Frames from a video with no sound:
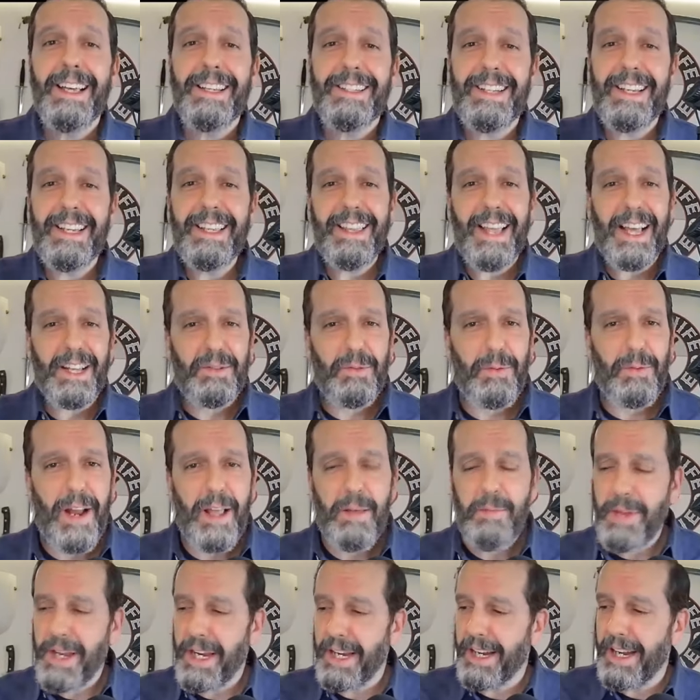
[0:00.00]
See, that's what
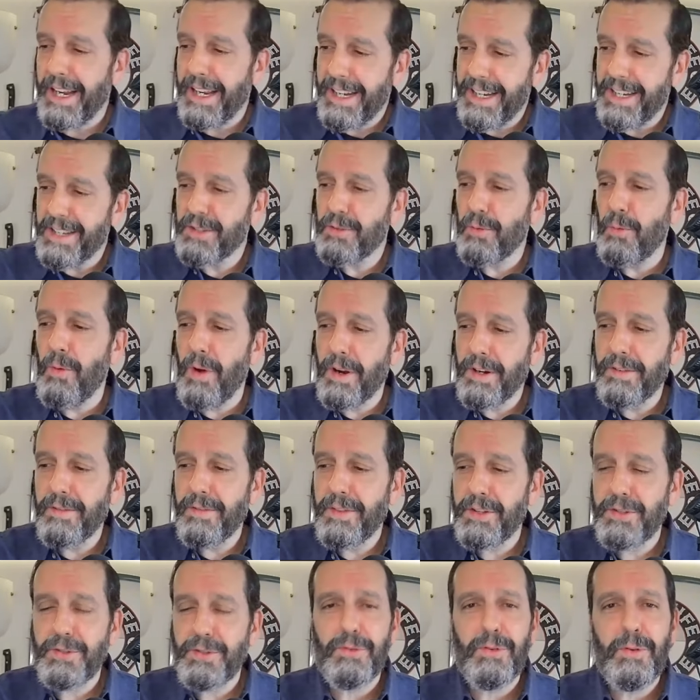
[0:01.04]
I mean. It is one of
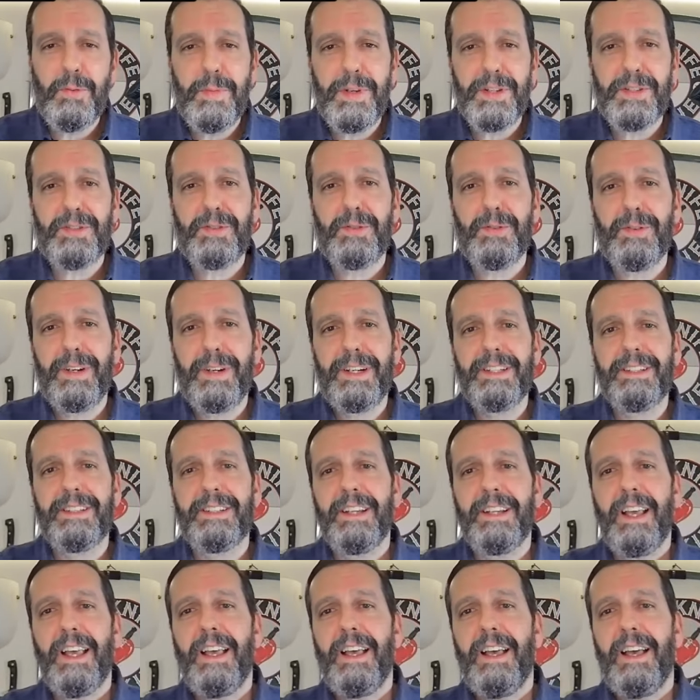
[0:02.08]
the true mysteries
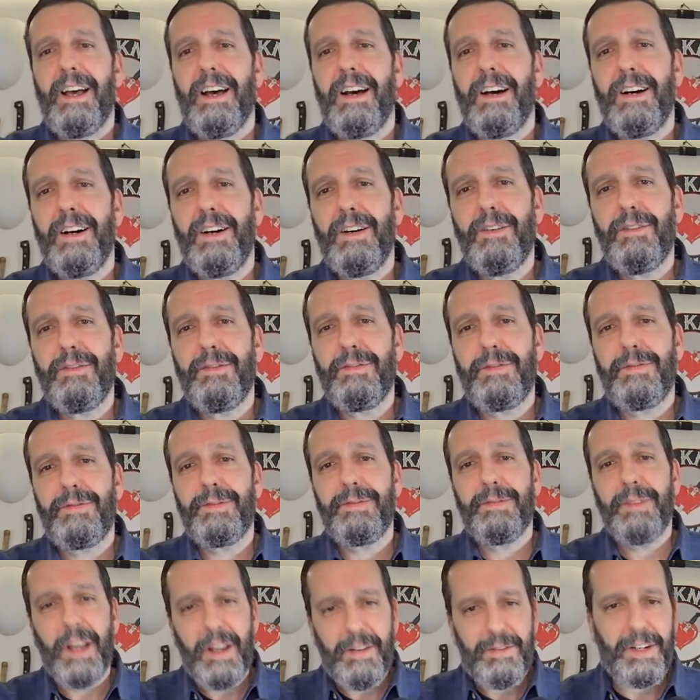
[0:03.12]
of
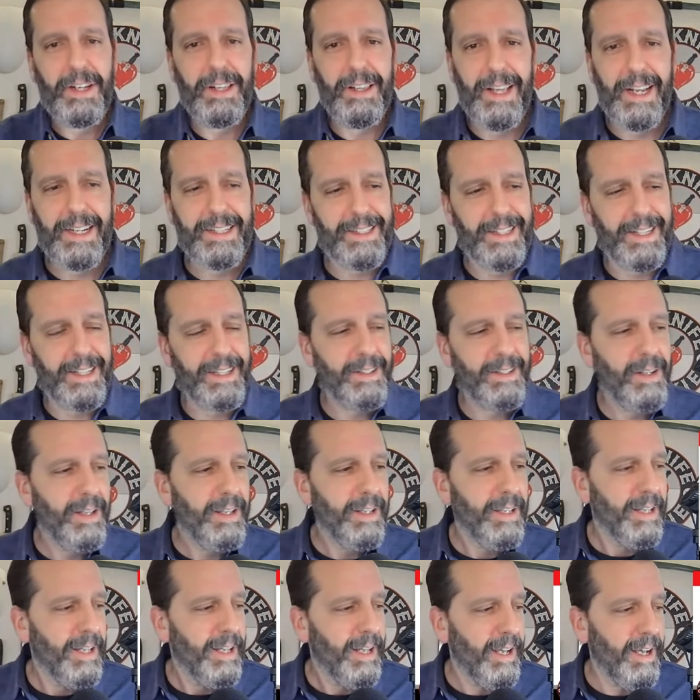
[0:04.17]
knife collecting.
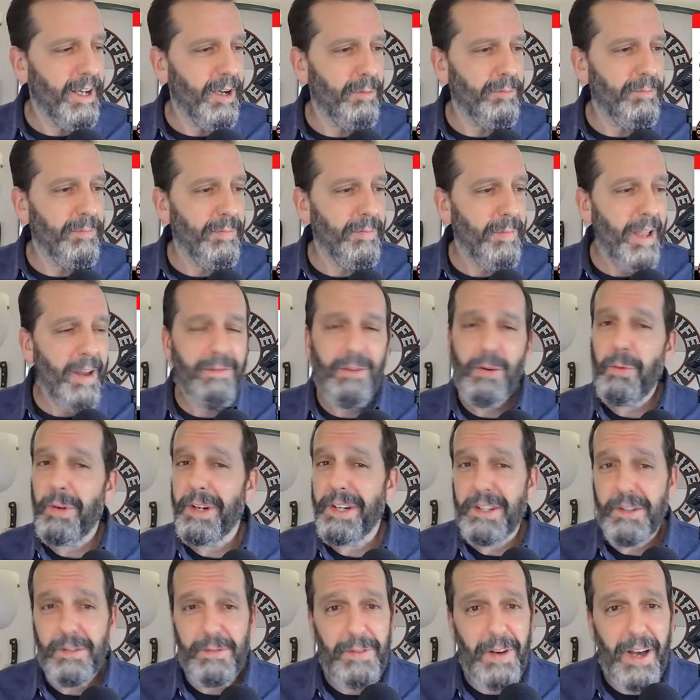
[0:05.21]
Um,
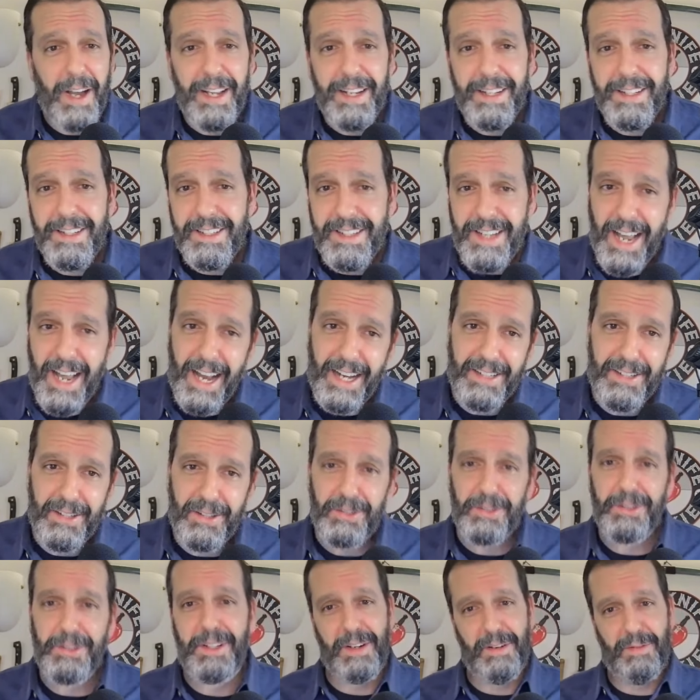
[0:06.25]
everyone defines
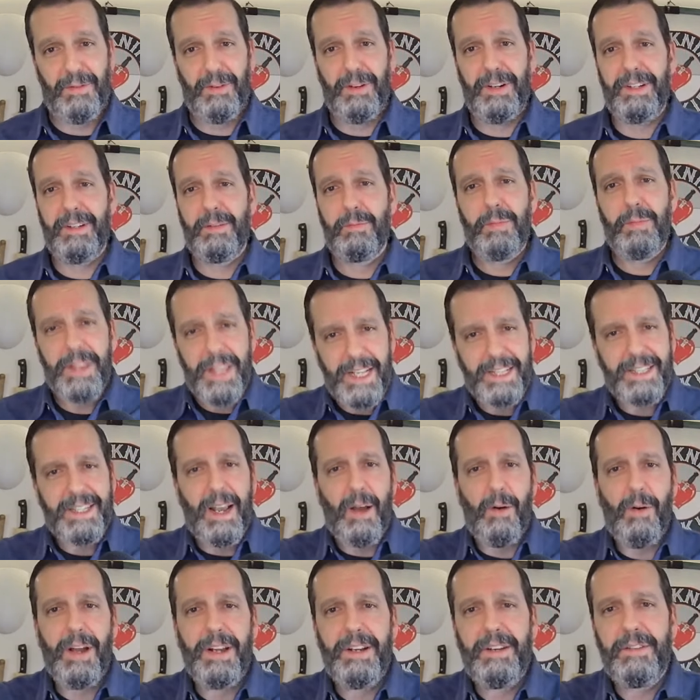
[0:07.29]
tactical different, but that's how I